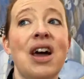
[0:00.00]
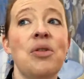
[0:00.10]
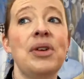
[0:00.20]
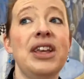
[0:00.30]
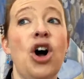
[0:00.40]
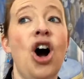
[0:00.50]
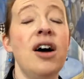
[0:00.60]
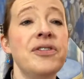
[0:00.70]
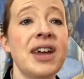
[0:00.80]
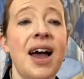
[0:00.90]
not really
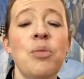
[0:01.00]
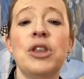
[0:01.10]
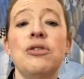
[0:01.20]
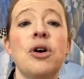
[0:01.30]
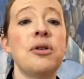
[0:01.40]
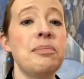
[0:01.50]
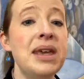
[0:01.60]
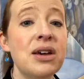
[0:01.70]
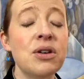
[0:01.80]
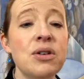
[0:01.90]
off time when you go to
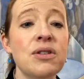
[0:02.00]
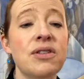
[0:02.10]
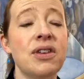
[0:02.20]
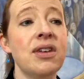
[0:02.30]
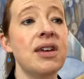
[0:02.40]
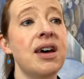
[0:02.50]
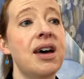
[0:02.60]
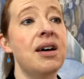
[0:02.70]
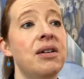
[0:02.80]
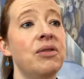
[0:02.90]
meals.
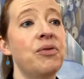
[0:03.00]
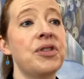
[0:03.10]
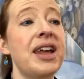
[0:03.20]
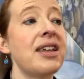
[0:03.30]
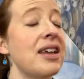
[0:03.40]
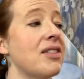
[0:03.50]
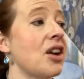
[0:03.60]
For delegates